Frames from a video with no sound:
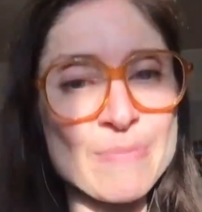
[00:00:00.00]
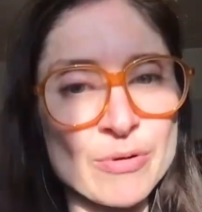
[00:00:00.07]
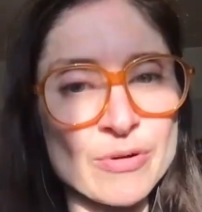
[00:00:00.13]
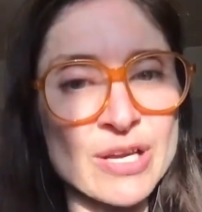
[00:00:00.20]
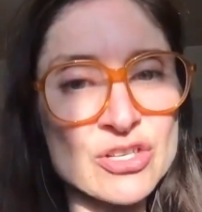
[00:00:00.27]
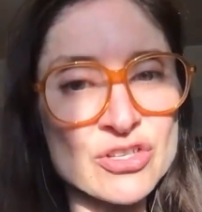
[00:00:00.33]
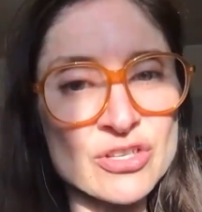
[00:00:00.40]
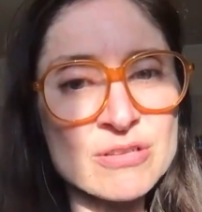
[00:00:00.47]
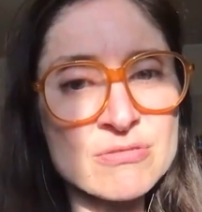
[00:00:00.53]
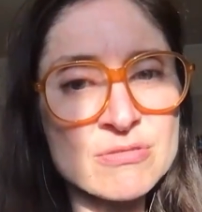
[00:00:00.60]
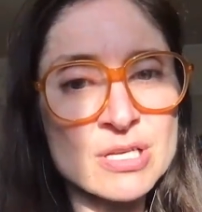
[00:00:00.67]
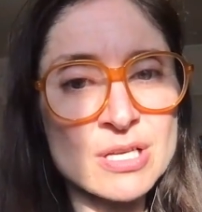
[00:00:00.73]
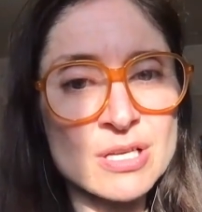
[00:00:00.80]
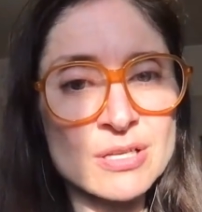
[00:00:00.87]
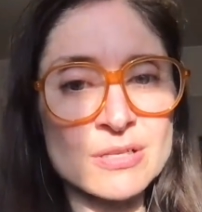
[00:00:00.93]

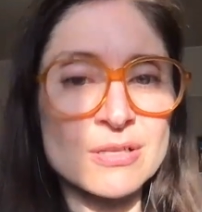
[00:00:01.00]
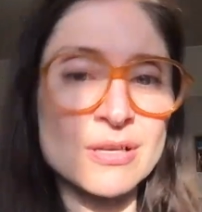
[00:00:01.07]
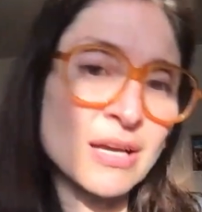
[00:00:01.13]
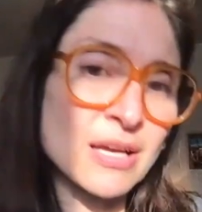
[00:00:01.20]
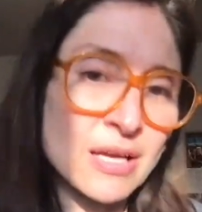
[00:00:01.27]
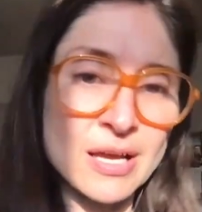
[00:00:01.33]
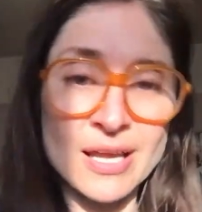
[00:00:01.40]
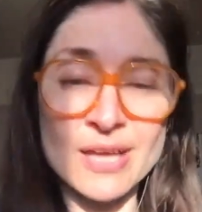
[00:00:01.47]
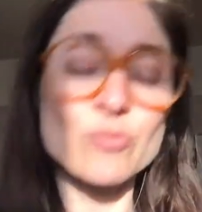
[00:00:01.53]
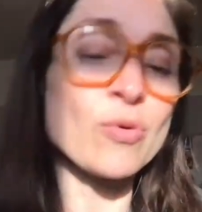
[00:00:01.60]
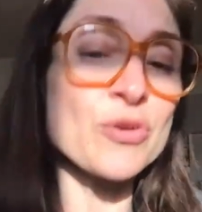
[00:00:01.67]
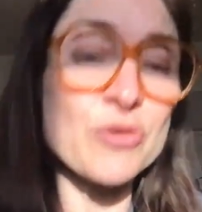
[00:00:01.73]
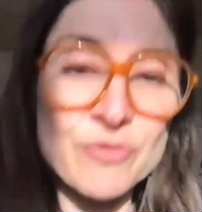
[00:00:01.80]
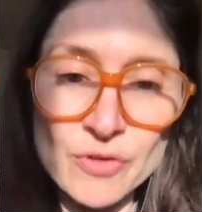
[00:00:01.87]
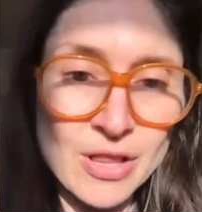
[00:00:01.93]
collaboration. I had
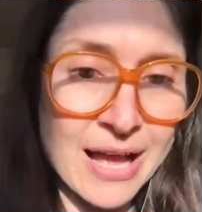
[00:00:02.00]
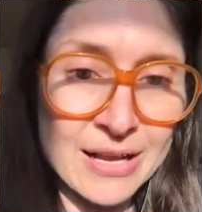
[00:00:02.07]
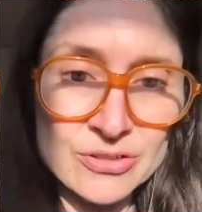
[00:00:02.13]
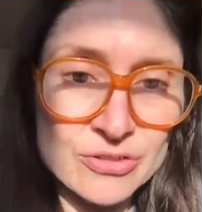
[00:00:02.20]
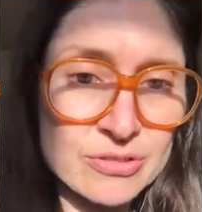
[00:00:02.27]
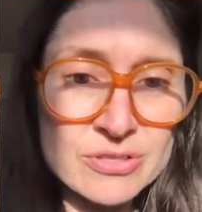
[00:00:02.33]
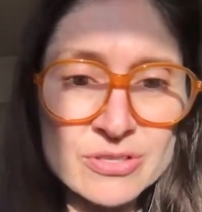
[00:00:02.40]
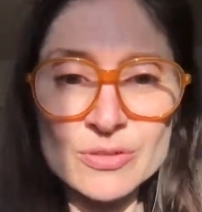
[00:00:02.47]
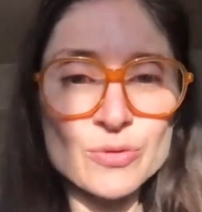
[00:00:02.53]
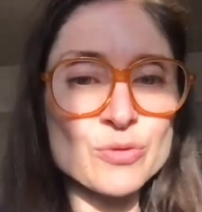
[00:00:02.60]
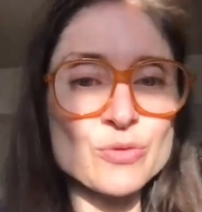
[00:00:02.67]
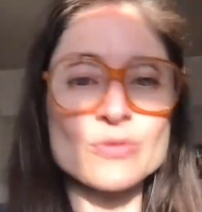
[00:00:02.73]
wonderful actors